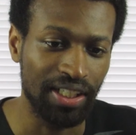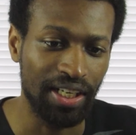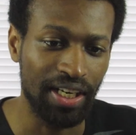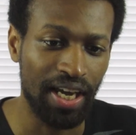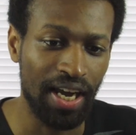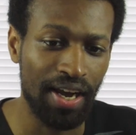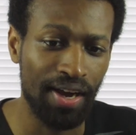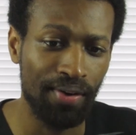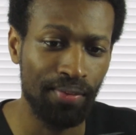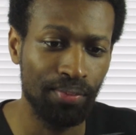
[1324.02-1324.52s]

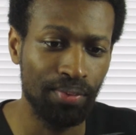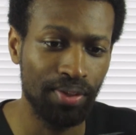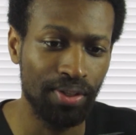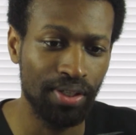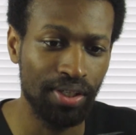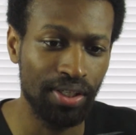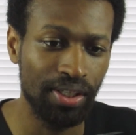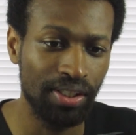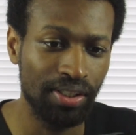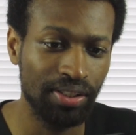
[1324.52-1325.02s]
And I
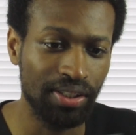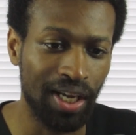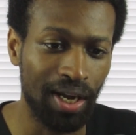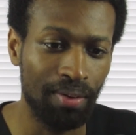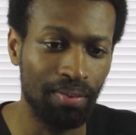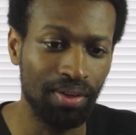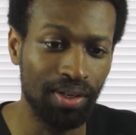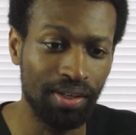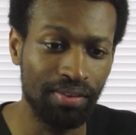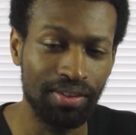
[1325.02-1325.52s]
would,
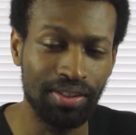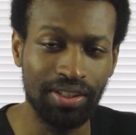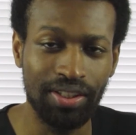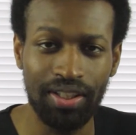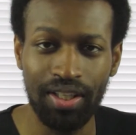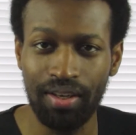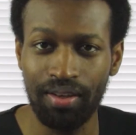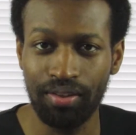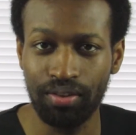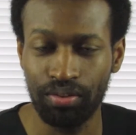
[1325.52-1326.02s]
I would love to
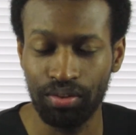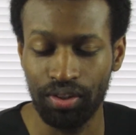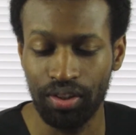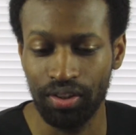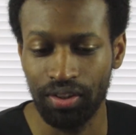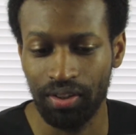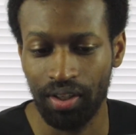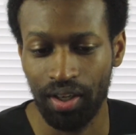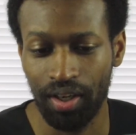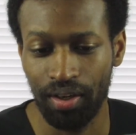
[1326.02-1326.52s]
see those
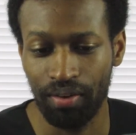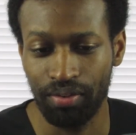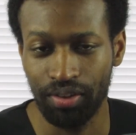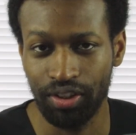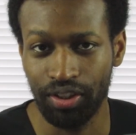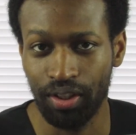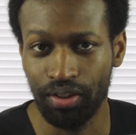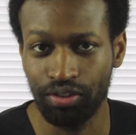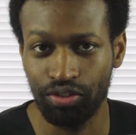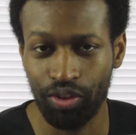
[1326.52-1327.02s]
uh,
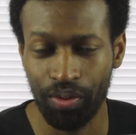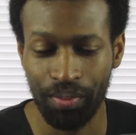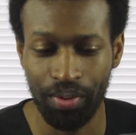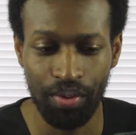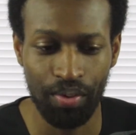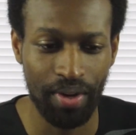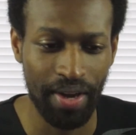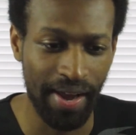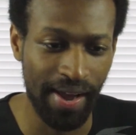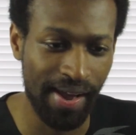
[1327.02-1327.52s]
results from
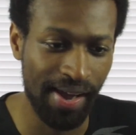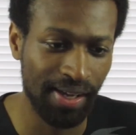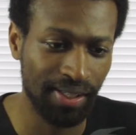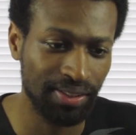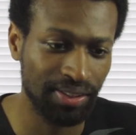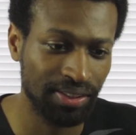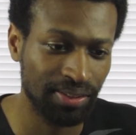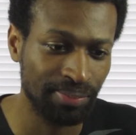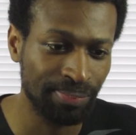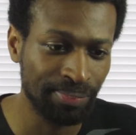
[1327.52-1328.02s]
you
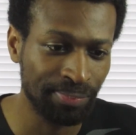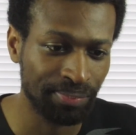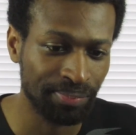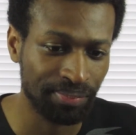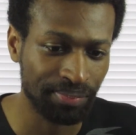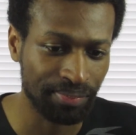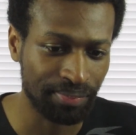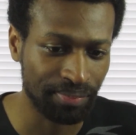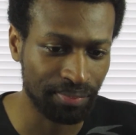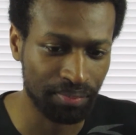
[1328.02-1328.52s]
guys.
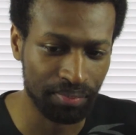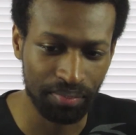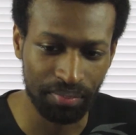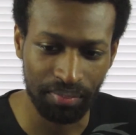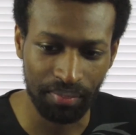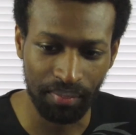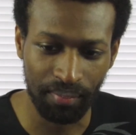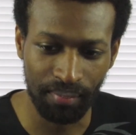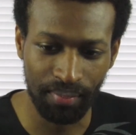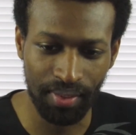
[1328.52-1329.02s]

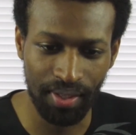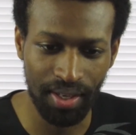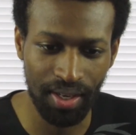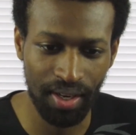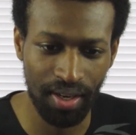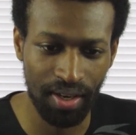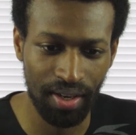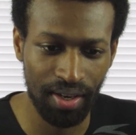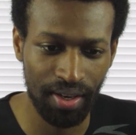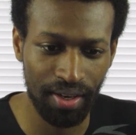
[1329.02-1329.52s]

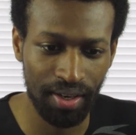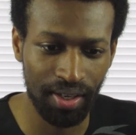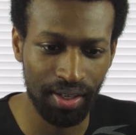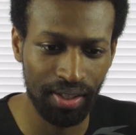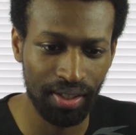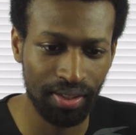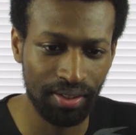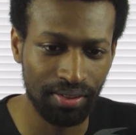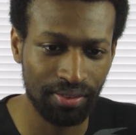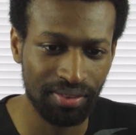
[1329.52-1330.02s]
And
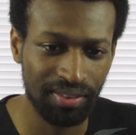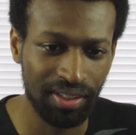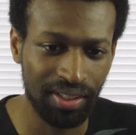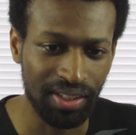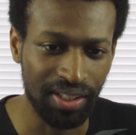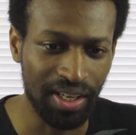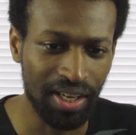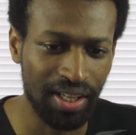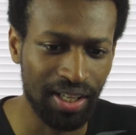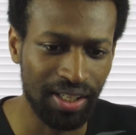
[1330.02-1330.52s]
uh,
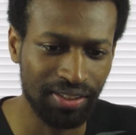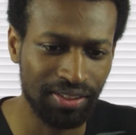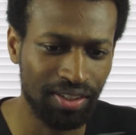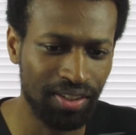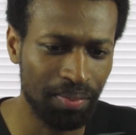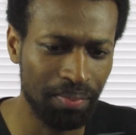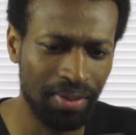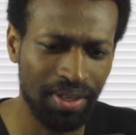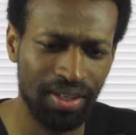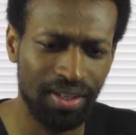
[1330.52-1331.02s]
yeah, that's
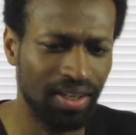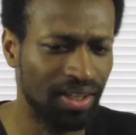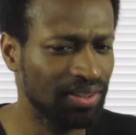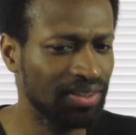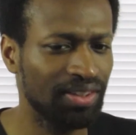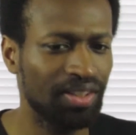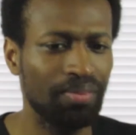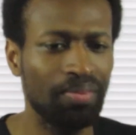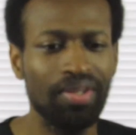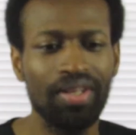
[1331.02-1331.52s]
gonna be
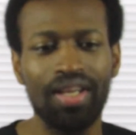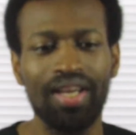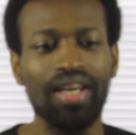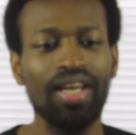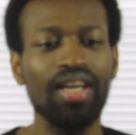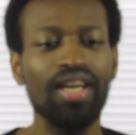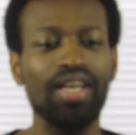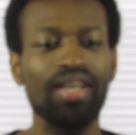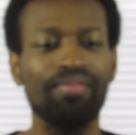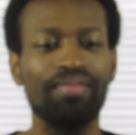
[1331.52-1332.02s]
that's gonna be the
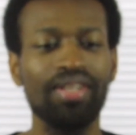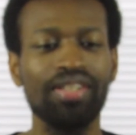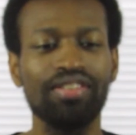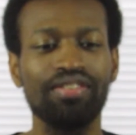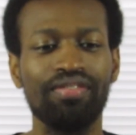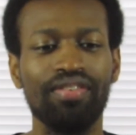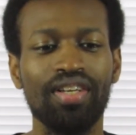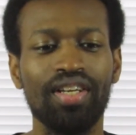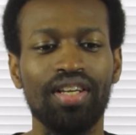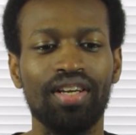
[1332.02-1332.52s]
end of
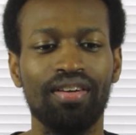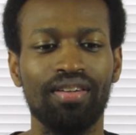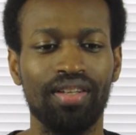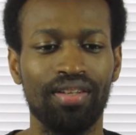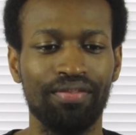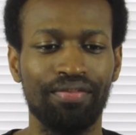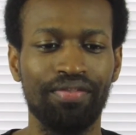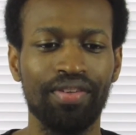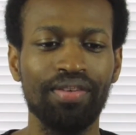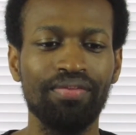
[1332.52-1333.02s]
this video.
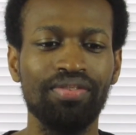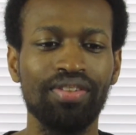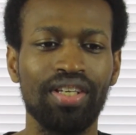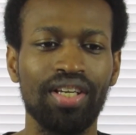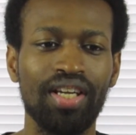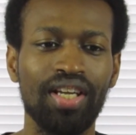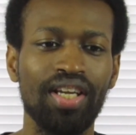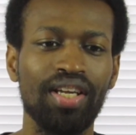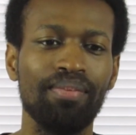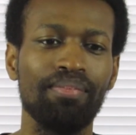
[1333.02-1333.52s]
The
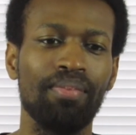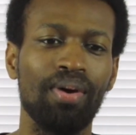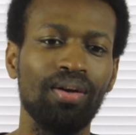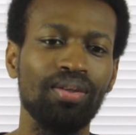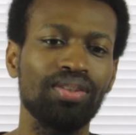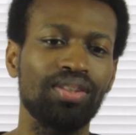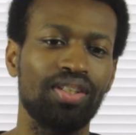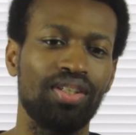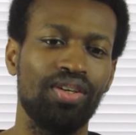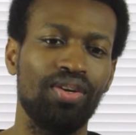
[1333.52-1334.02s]
fifteen
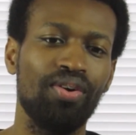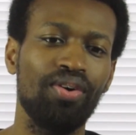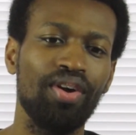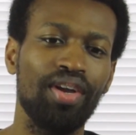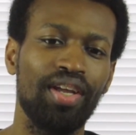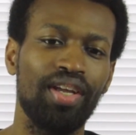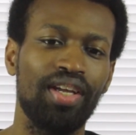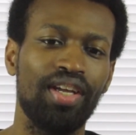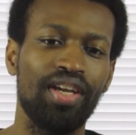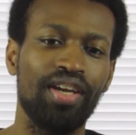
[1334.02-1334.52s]
most
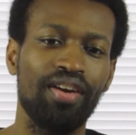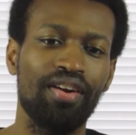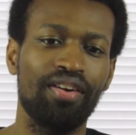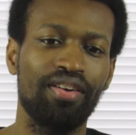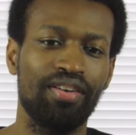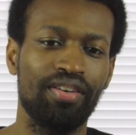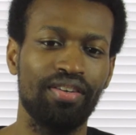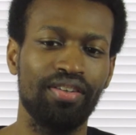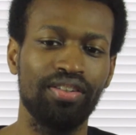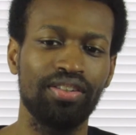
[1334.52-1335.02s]
annoying
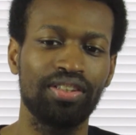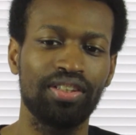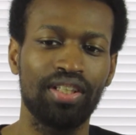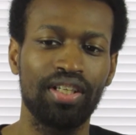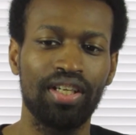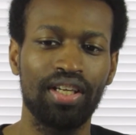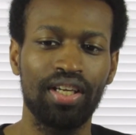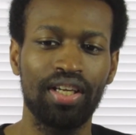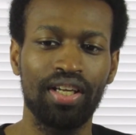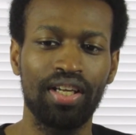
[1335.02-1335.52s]
characters
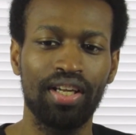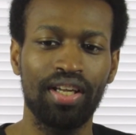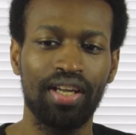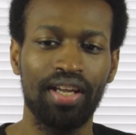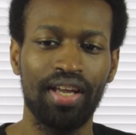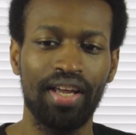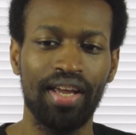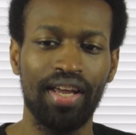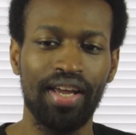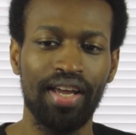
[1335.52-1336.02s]

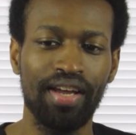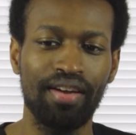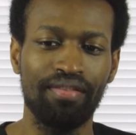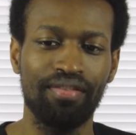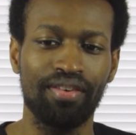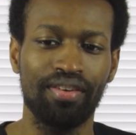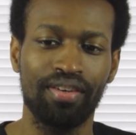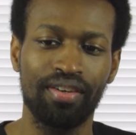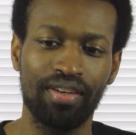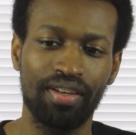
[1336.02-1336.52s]

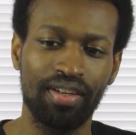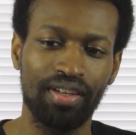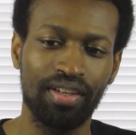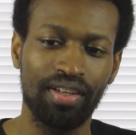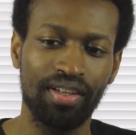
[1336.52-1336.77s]
ever.